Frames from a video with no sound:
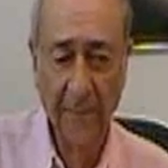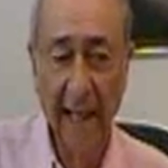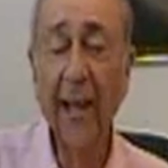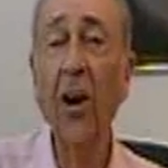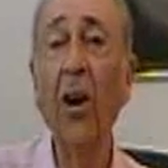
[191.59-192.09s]

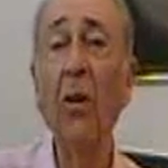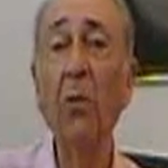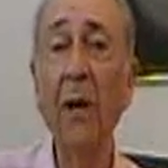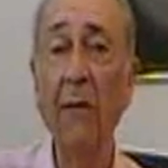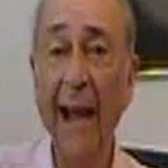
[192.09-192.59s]
In all,
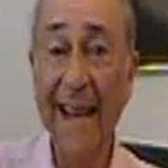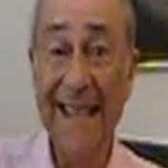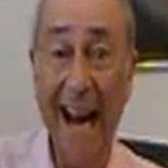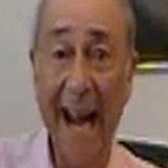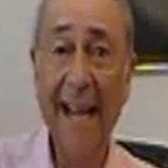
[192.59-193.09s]
we ran
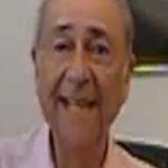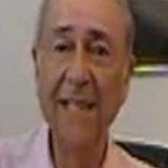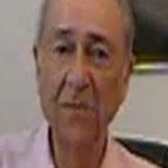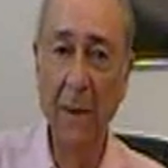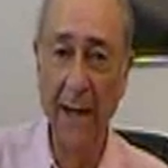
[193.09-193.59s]
9
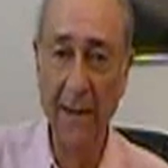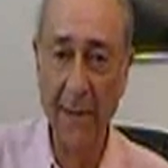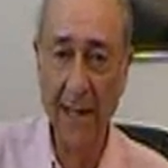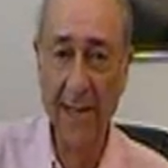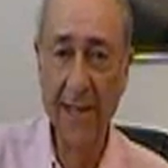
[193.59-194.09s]

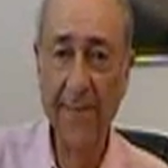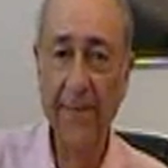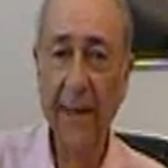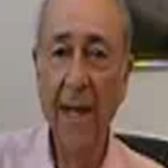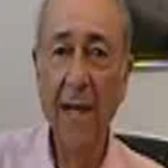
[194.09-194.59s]
experiments,
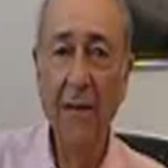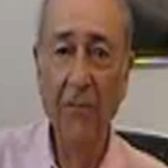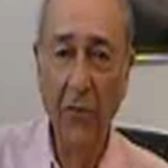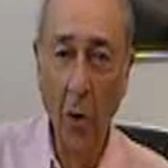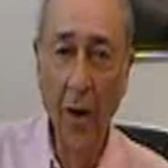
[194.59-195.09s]

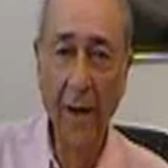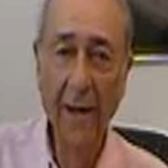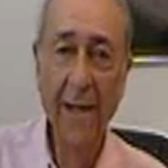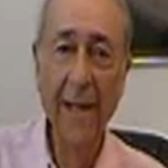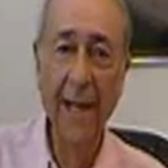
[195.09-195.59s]

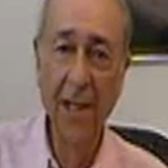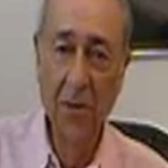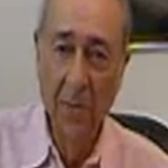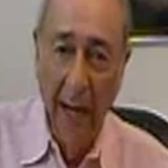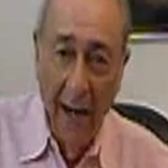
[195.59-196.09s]
4
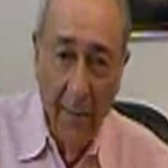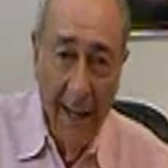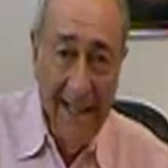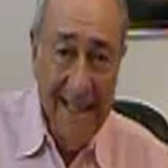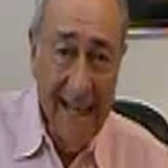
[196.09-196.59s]

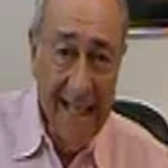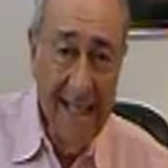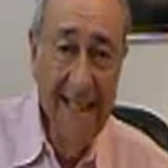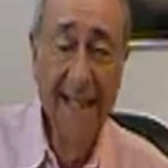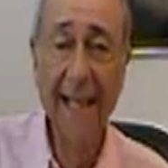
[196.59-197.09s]
experiment
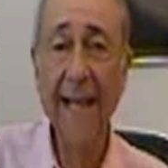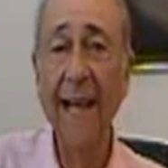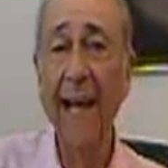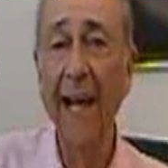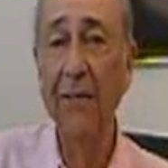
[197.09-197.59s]
tests
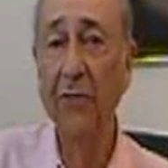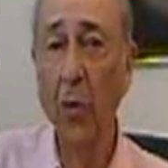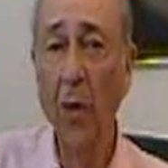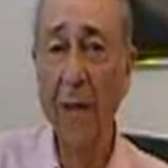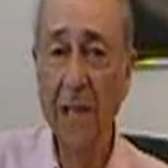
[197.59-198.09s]
and
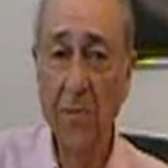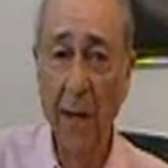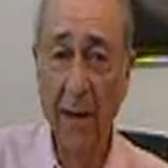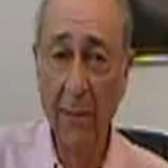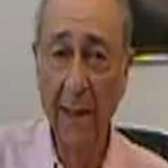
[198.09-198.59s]
4
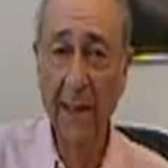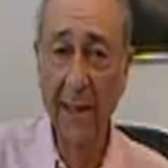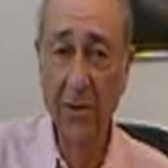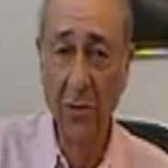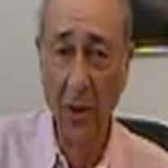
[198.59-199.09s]
experiment
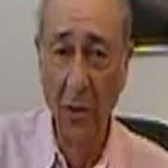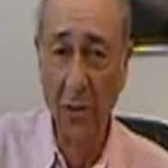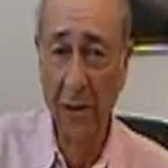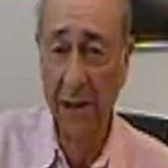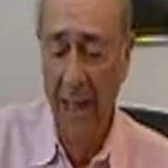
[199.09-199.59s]

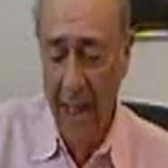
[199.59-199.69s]
controls.